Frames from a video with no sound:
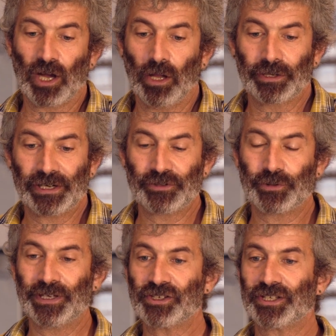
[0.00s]
culinary
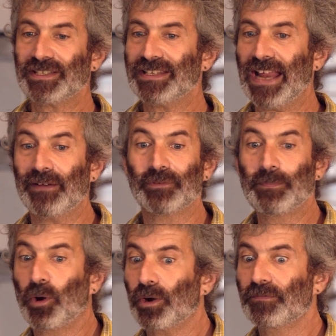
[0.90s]
traditions in
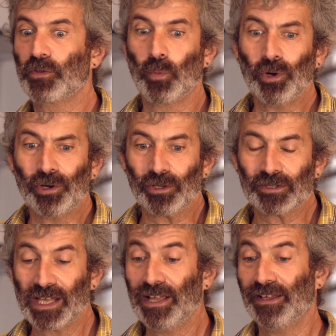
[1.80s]
every part of the
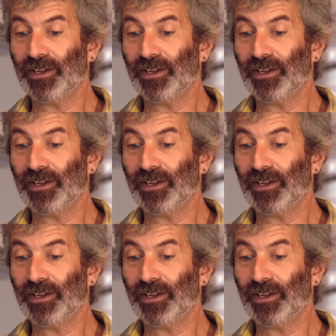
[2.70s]
world,